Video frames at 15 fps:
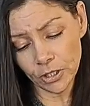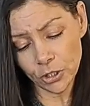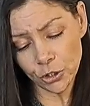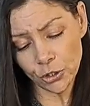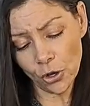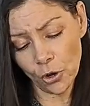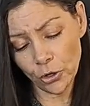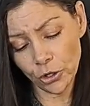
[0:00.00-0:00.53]

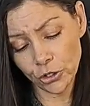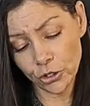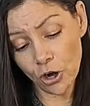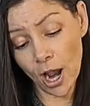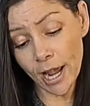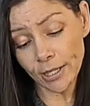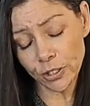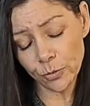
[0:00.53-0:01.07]
So you're
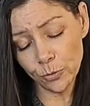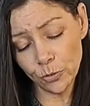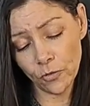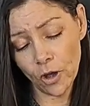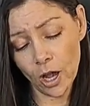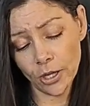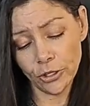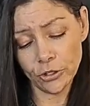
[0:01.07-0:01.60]
trying to move
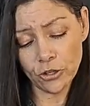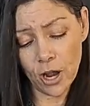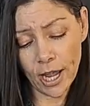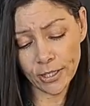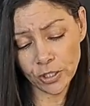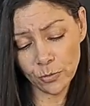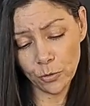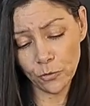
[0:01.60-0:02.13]
on, you're
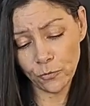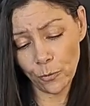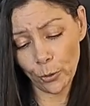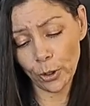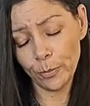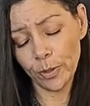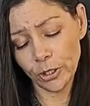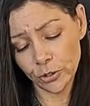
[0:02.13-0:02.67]
trying to move
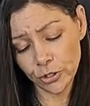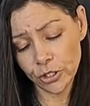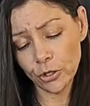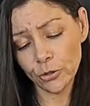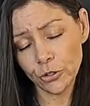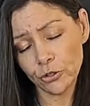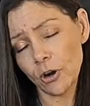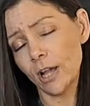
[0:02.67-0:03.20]
forward, but you're
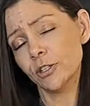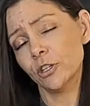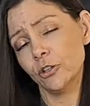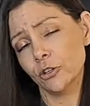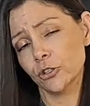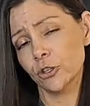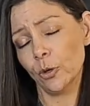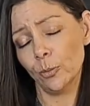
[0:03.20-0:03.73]
still stressed and
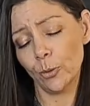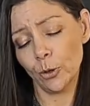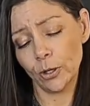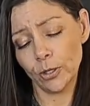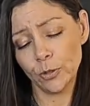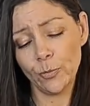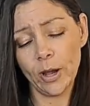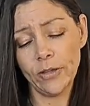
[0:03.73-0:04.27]
you're still
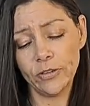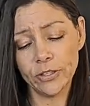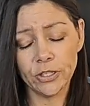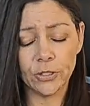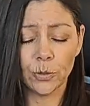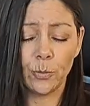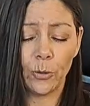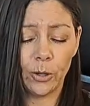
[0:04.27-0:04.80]
burdened by this
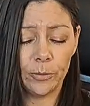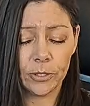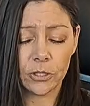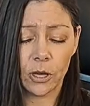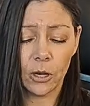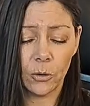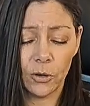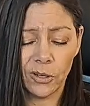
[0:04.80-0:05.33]
disappointment,
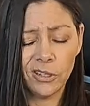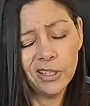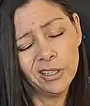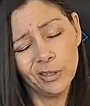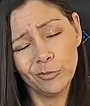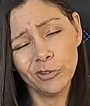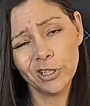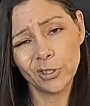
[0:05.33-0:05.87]
Aqua. I'm
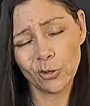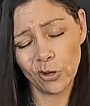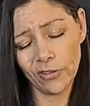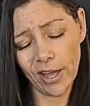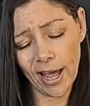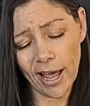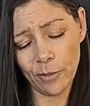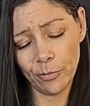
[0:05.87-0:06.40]
really sorry
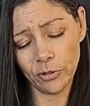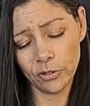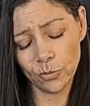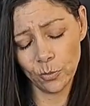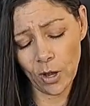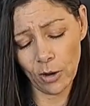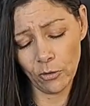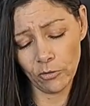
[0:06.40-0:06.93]
that happened,
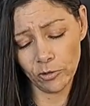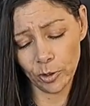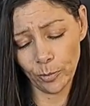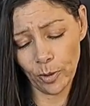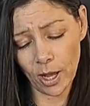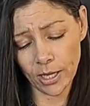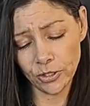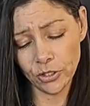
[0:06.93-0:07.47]
however it
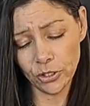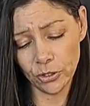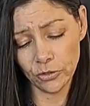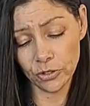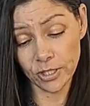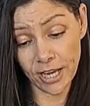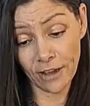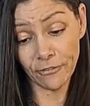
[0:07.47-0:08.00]
applies to you.
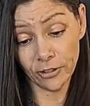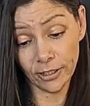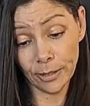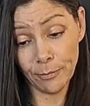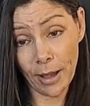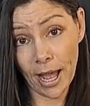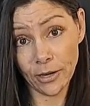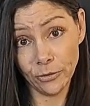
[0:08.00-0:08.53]
There's definitely
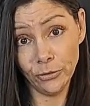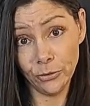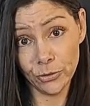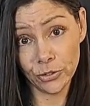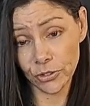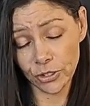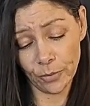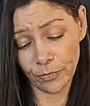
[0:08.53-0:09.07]
bad
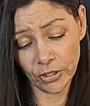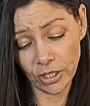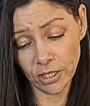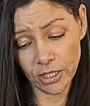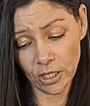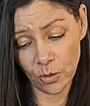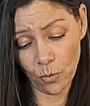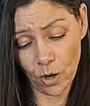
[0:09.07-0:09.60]
news and something
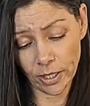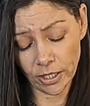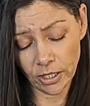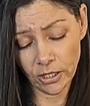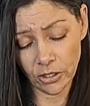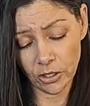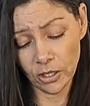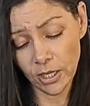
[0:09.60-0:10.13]
you didn't want to
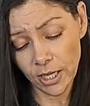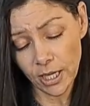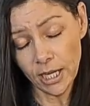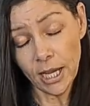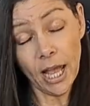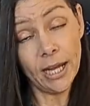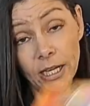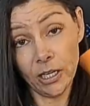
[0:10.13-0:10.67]
hear,
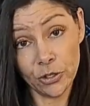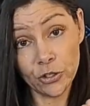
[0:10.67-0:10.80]
and it